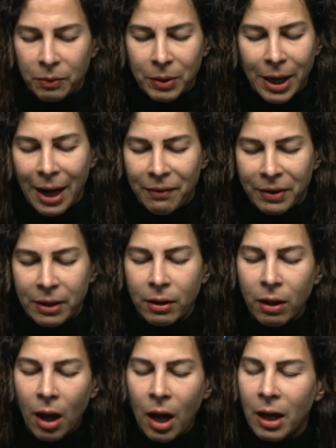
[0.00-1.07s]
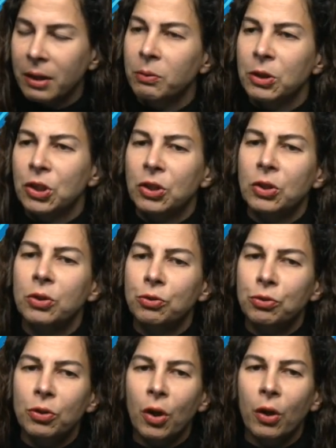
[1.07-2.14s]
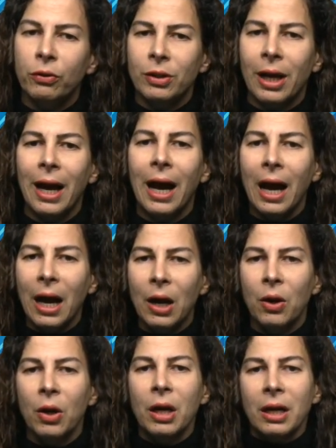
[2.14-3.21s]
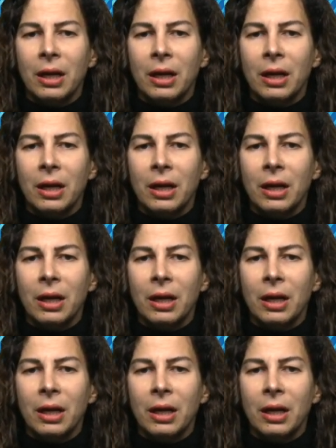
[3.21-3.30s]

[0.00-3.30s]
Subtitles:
we have a clock which controls how